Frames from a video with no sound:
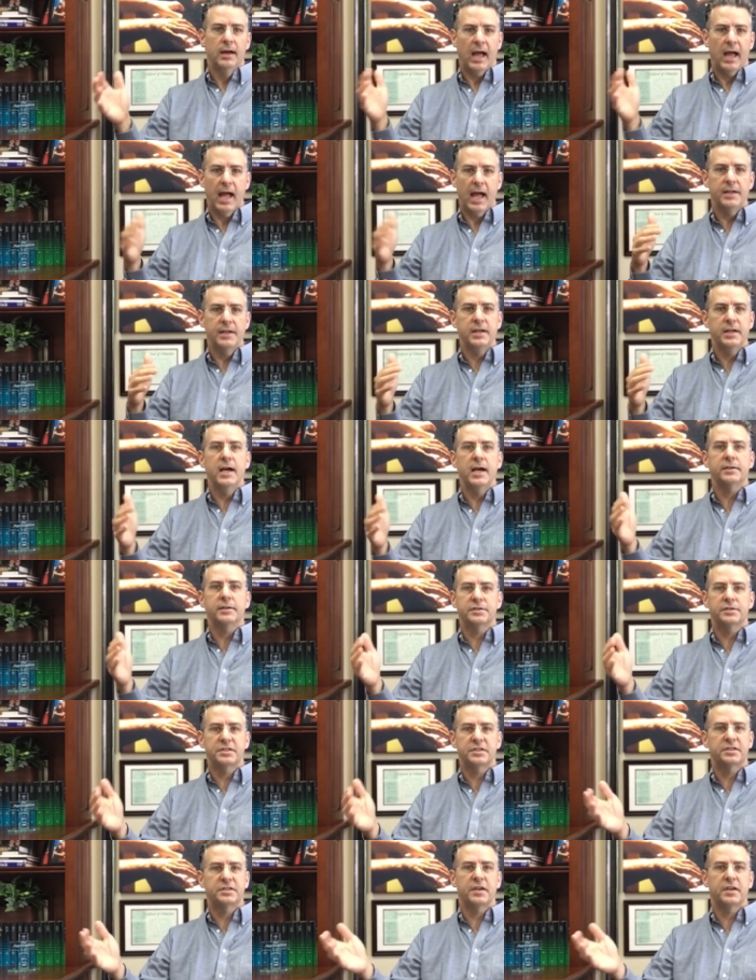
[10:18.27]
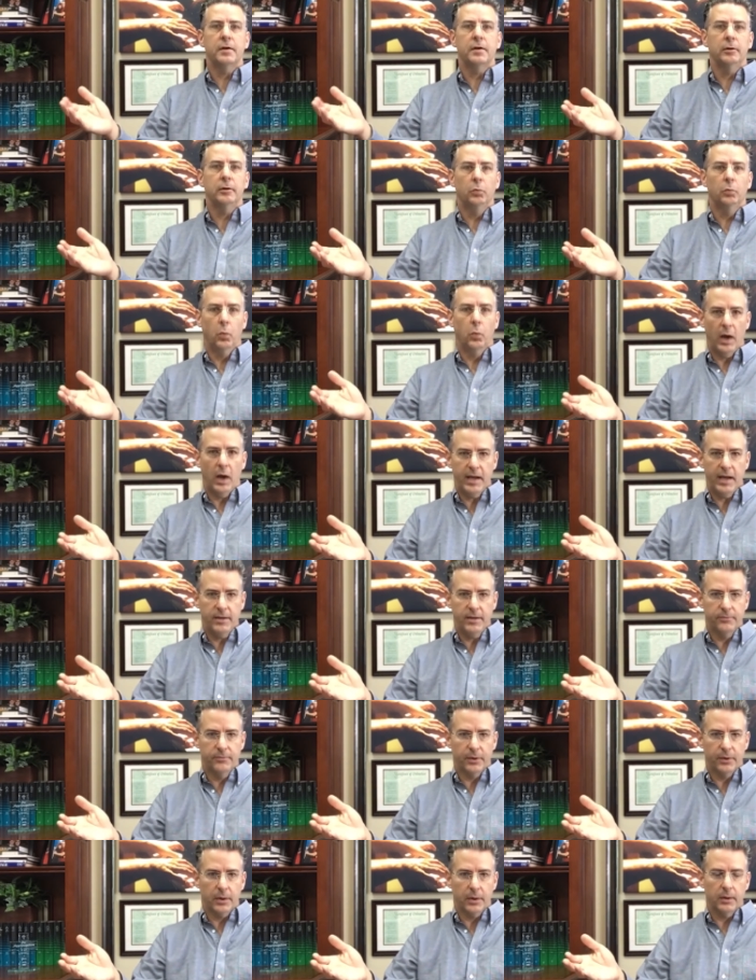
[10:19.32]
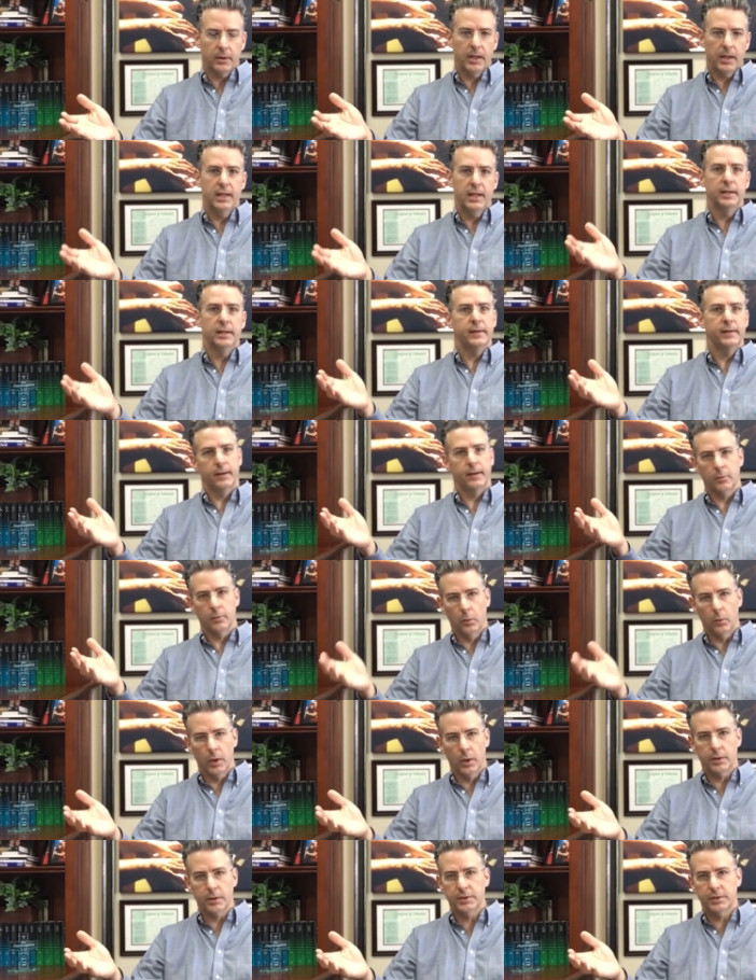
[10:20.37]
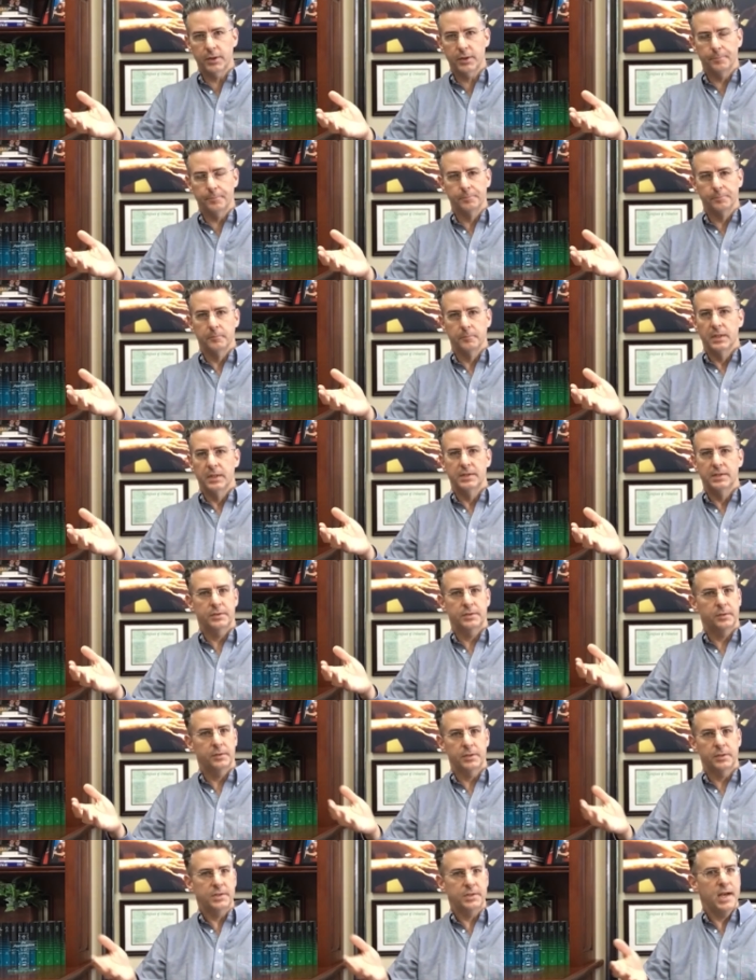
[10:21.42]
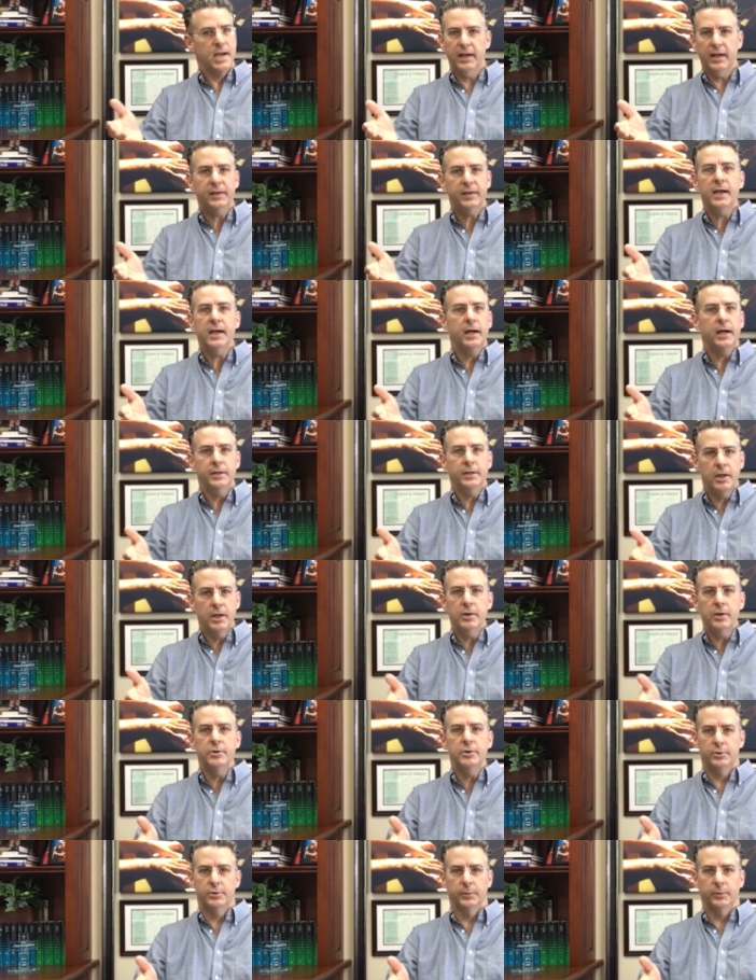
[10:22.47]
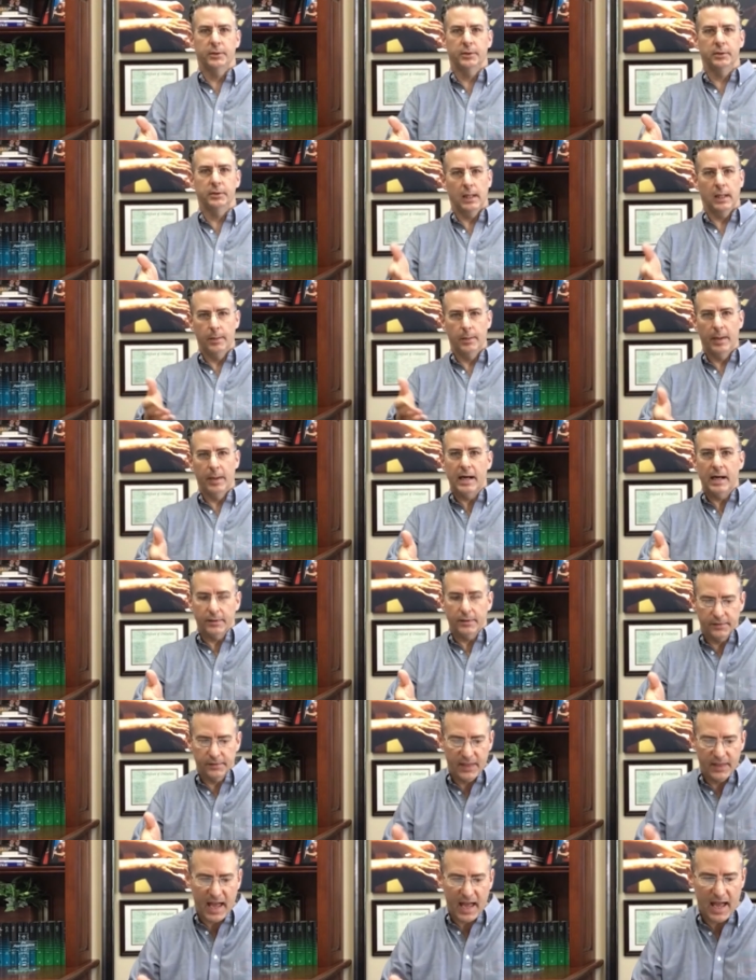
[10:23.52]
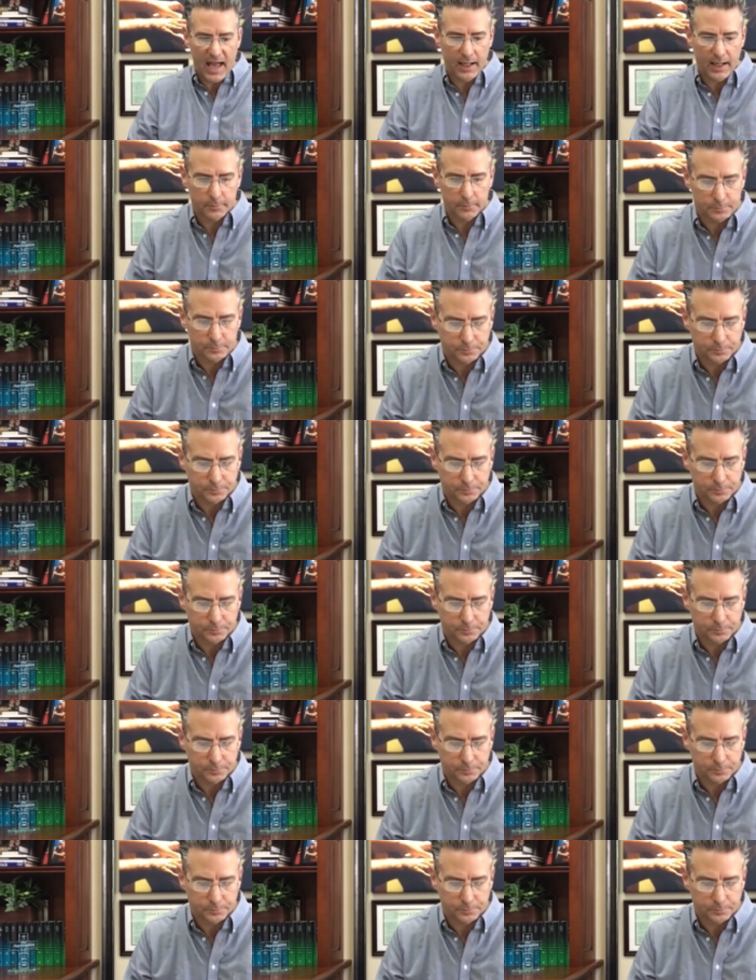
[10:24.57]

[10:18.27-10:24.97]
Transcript: and yet still waver in their worship. So there's nothing unusual about that.